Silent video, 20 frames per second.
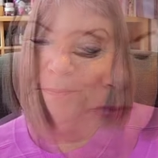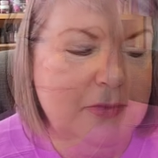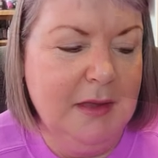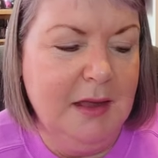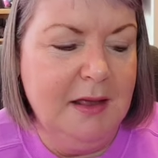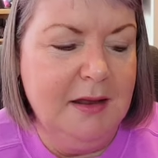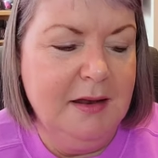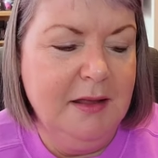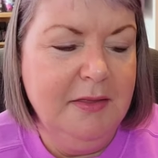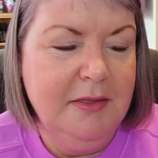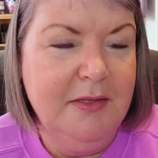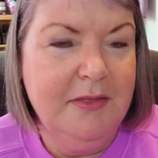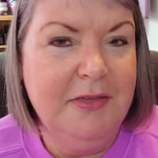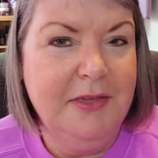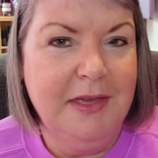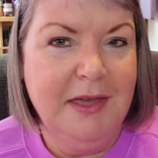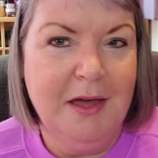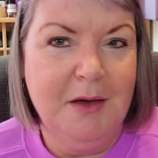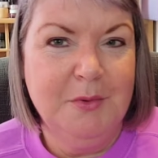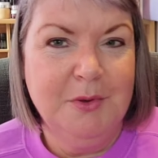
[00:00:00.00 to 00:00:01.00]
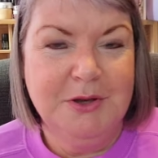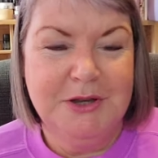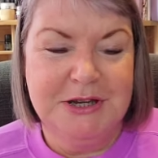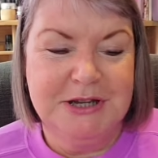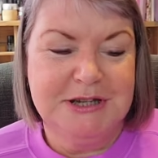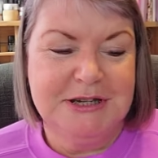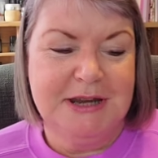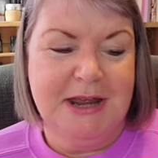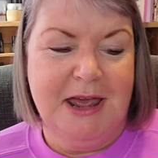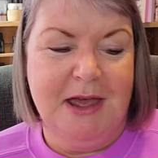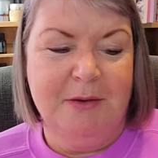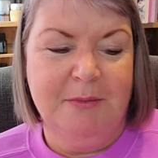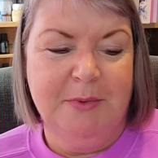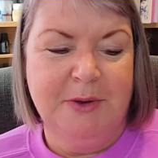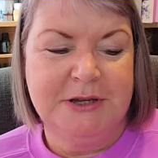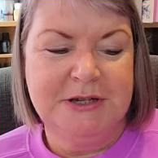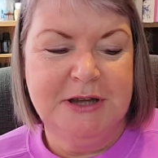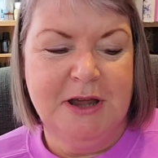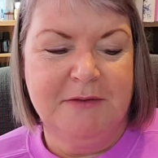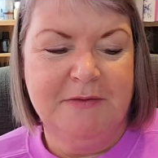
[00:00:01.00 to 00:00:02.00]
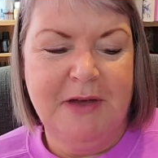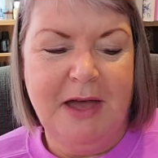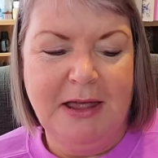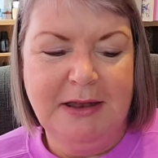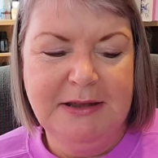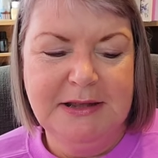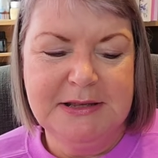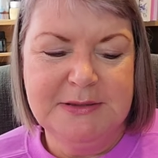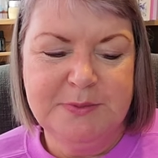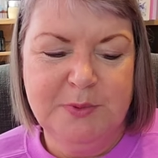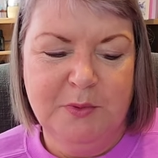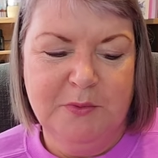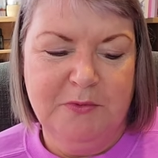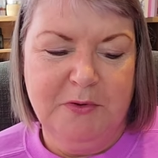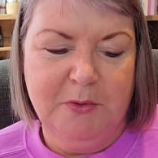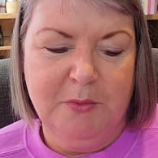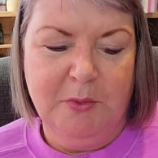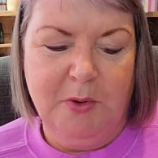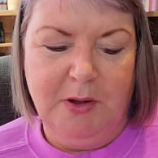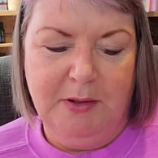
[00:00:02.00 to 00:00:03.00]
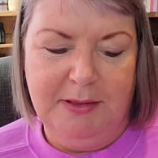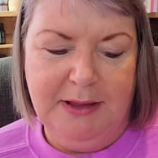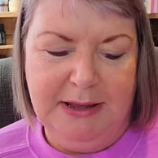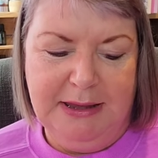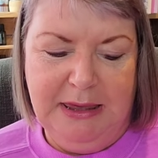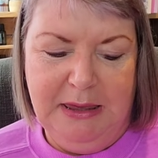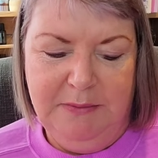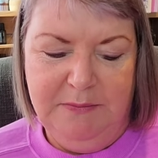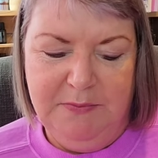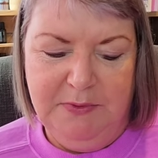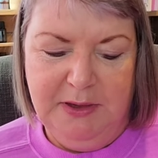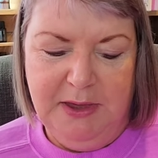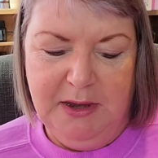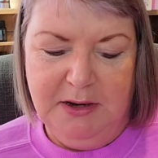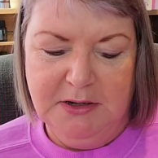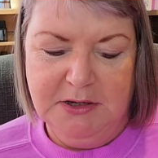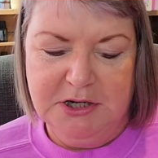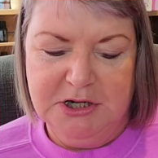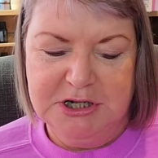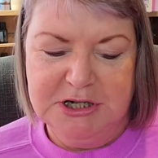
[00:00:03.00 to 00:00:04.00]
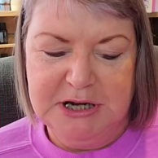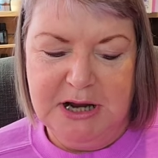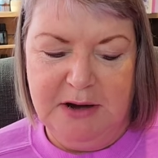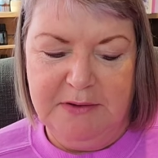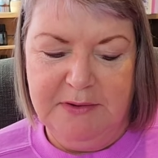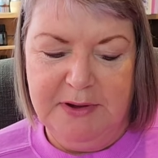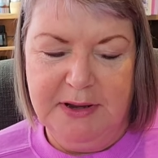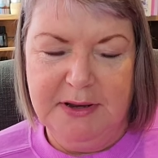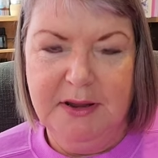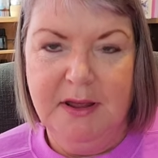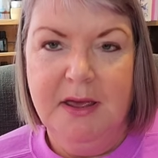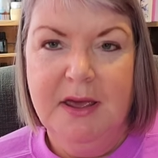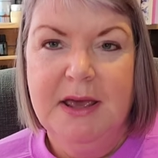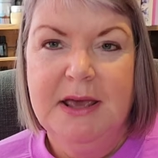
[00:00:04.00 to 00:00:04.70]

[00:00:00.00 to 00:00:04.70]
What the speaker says: Another thing I want to share, which I've had this book for a while and I keep forgetting to share it.